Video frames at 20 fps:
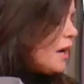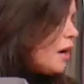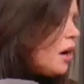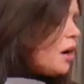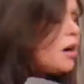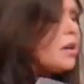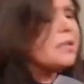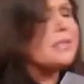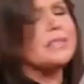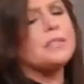
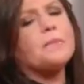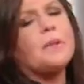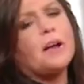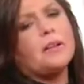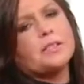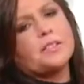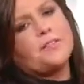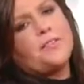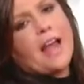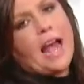Oh, it
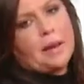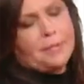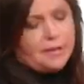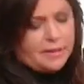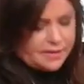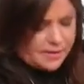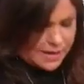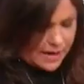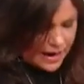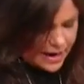smells
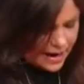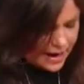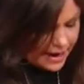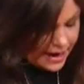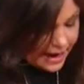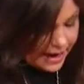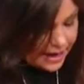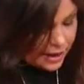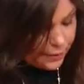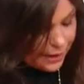fabulous.
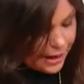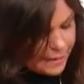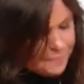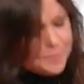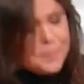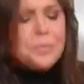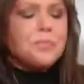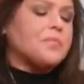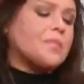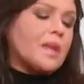Anyway,
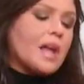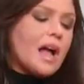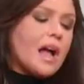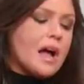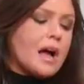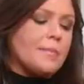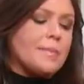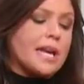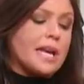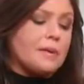
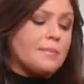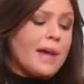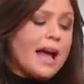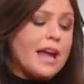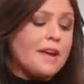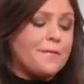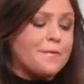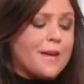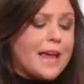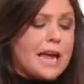um, in
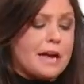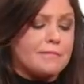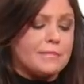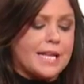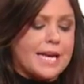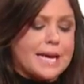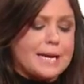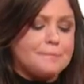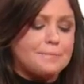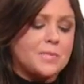my
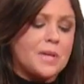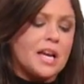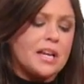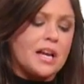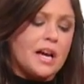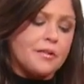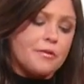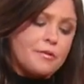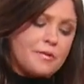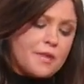family,
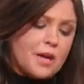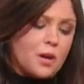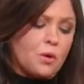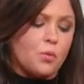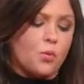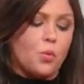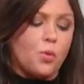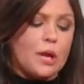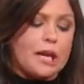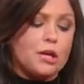another
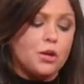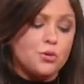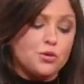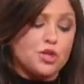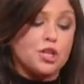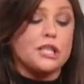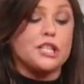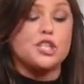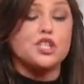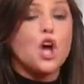thing we
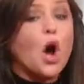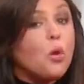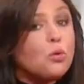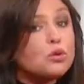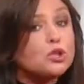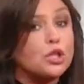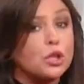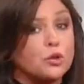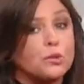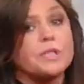usually
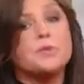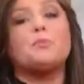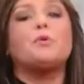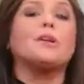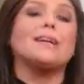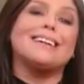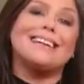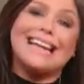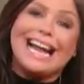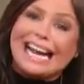don't do is
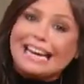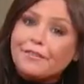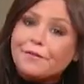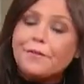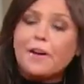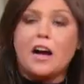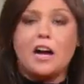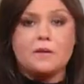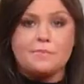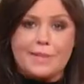put a
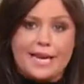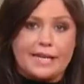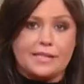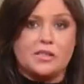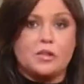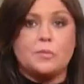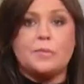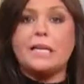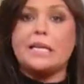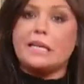knife on
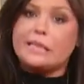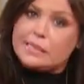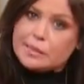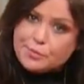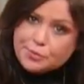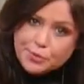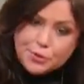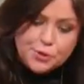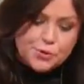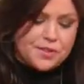basil because
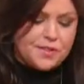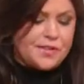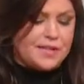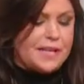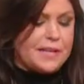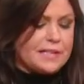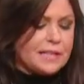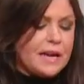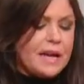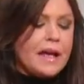it bruises
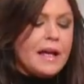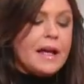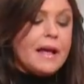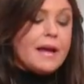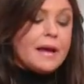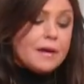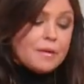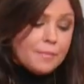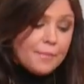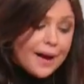it.
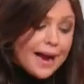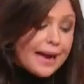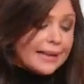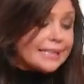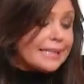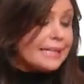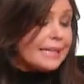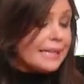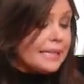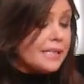
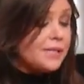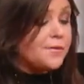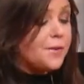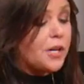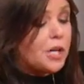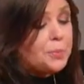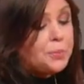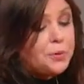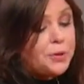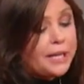But it is
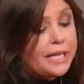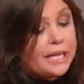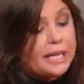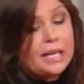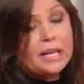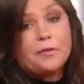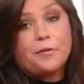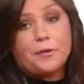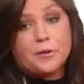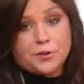very pretty
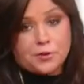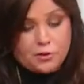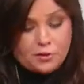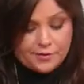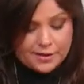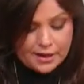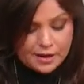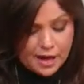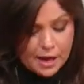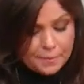if you're
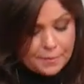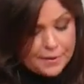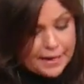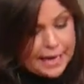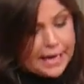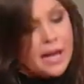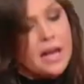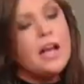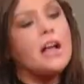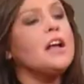serving
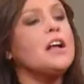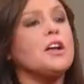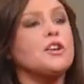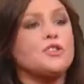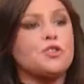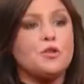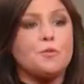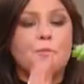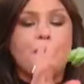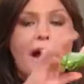company
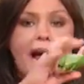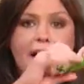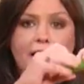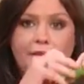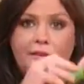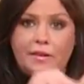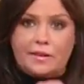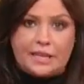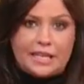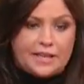to
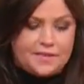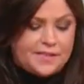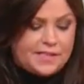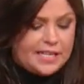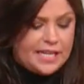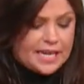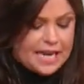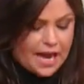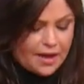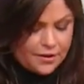pile the leaves
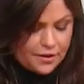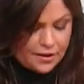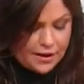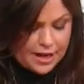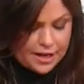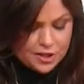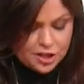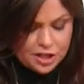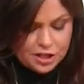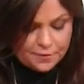together
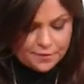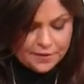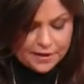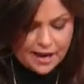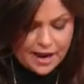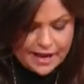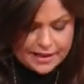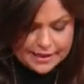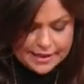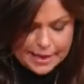and
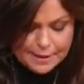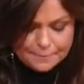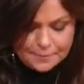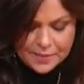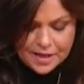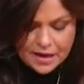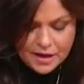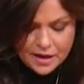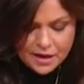chiffonade them,